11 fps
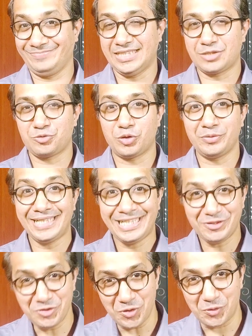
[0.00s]
That's what we need
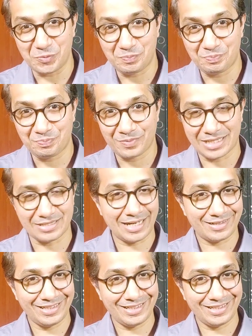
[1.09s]
to do. Is that